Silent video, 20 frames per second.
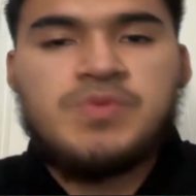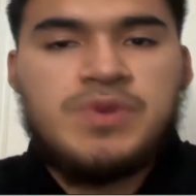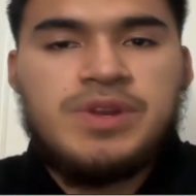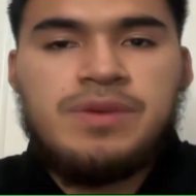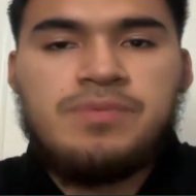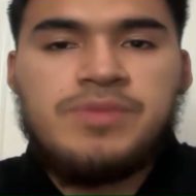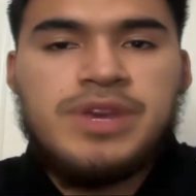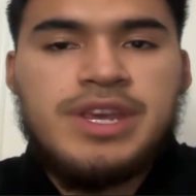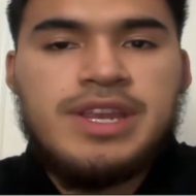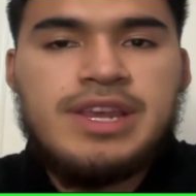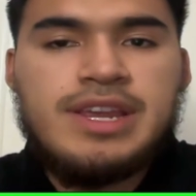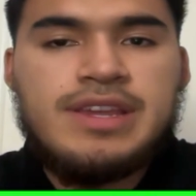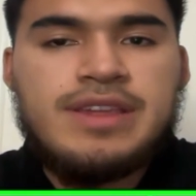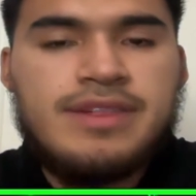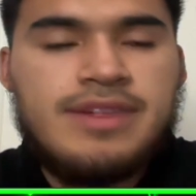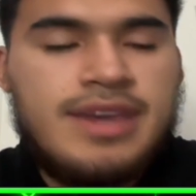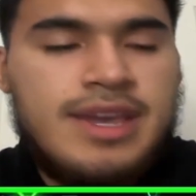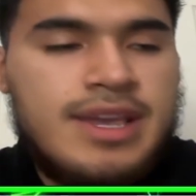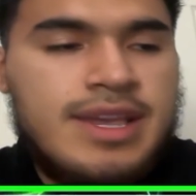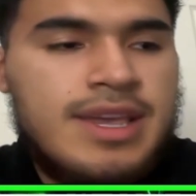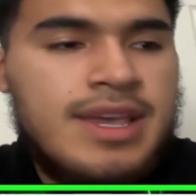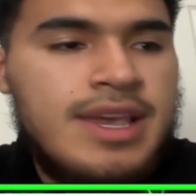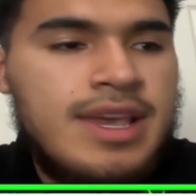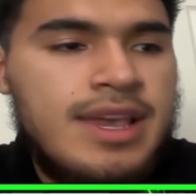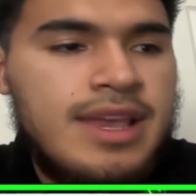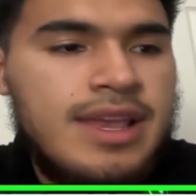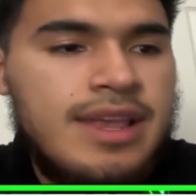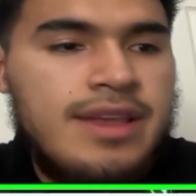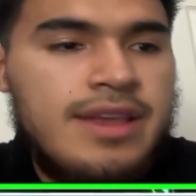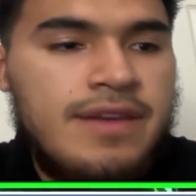wouldn't mean anything.
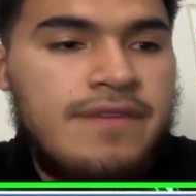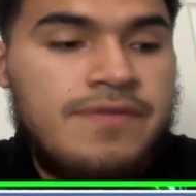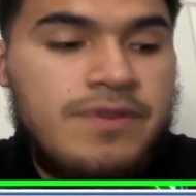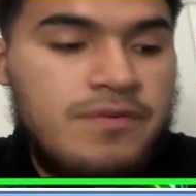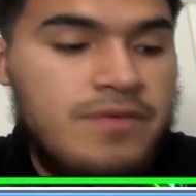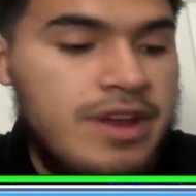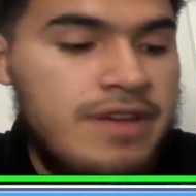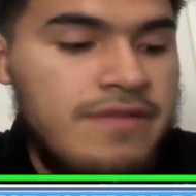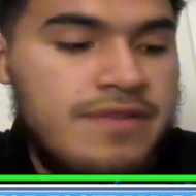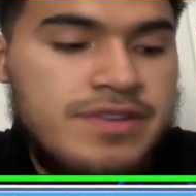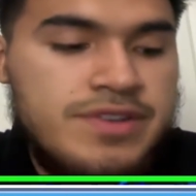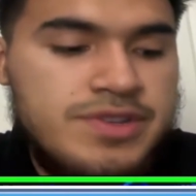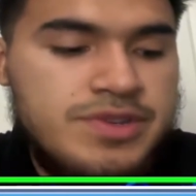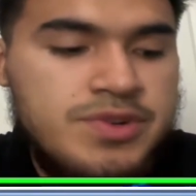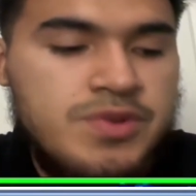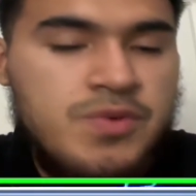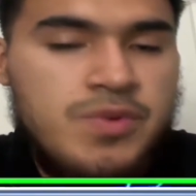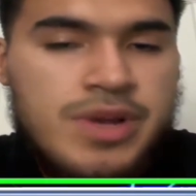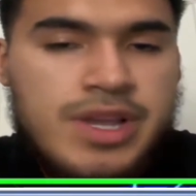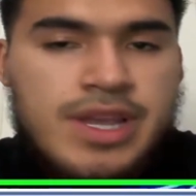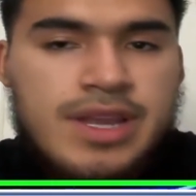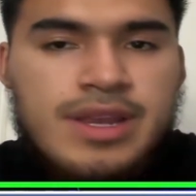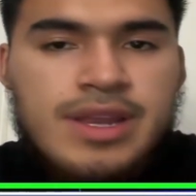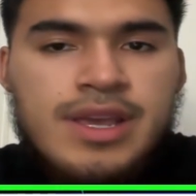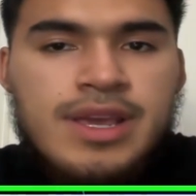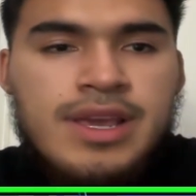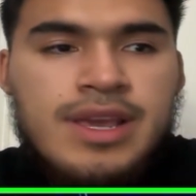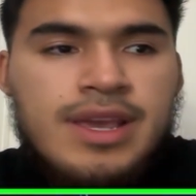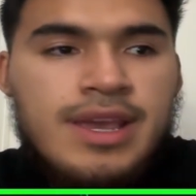If the Ravens do win